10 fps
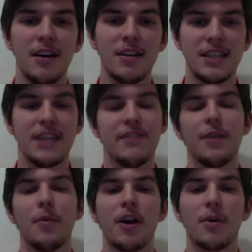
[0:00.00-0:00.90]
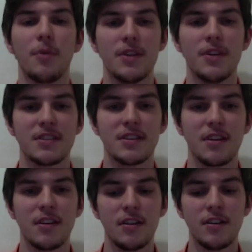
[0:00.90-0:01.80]
TV work was
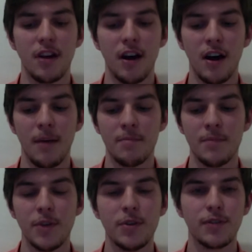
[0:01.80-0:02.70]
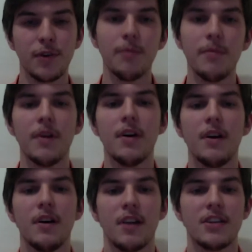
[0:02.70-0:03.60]
useful?
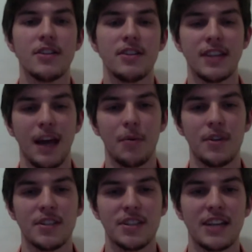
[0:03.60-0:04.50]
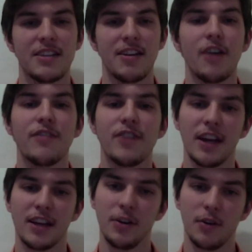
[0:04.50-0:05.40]
Like, do you think that was necessary after
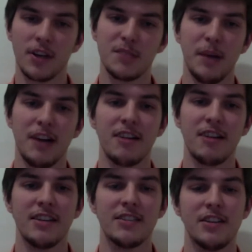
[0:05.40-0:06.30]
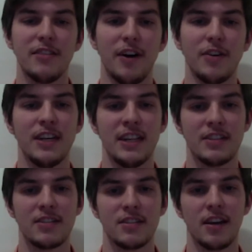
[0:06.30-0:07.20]
like your experience, that you felt you
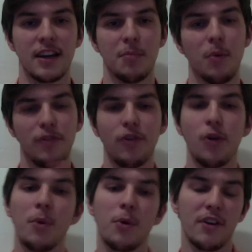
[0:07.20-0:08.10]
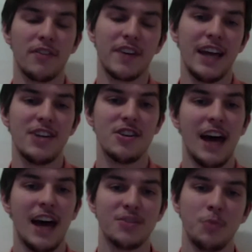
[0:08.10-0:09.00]
needed like a more formal qualification
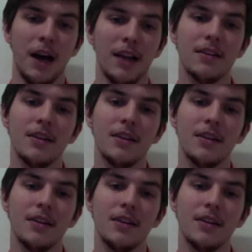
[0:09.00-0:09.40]
as well?